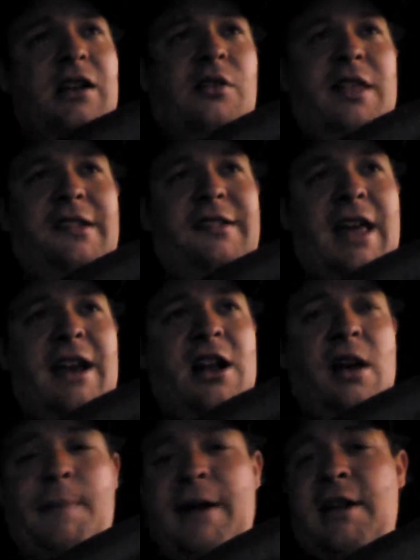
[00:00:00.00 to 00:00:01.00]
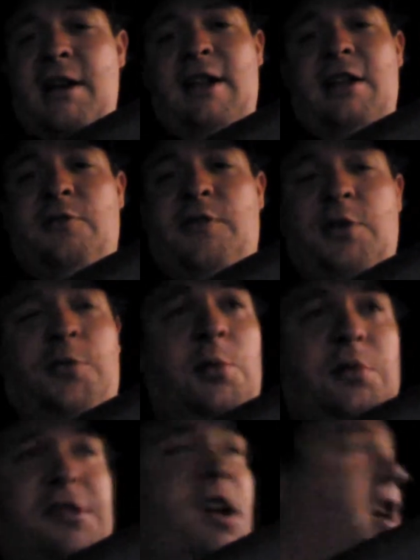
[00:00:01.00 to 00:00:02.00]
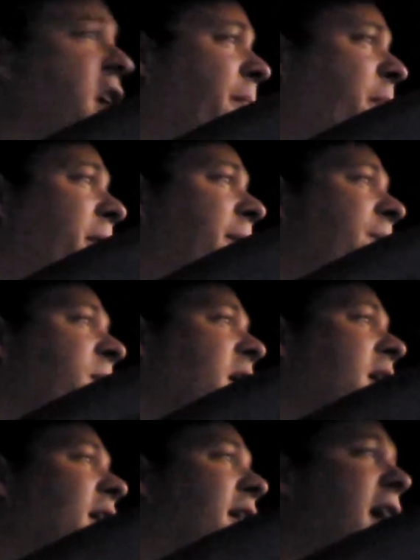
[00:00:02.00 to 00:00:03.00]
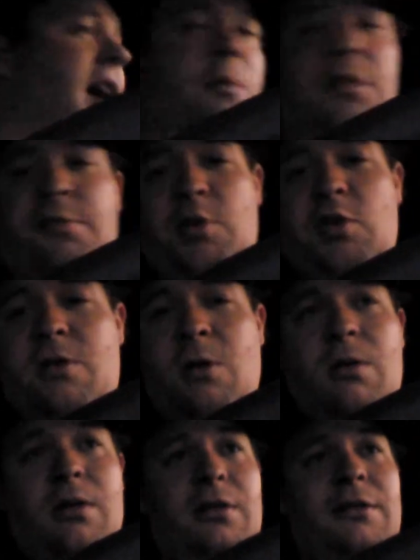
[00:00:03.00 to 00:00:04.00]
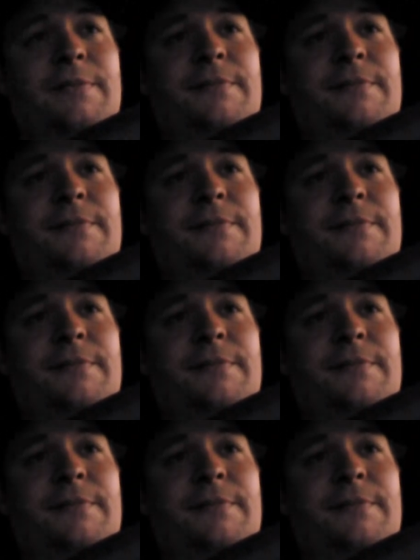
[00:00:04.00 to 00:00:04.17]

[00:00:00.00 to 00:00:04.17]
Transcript: they set it up. I did an interview through Skype. The guy was real cool,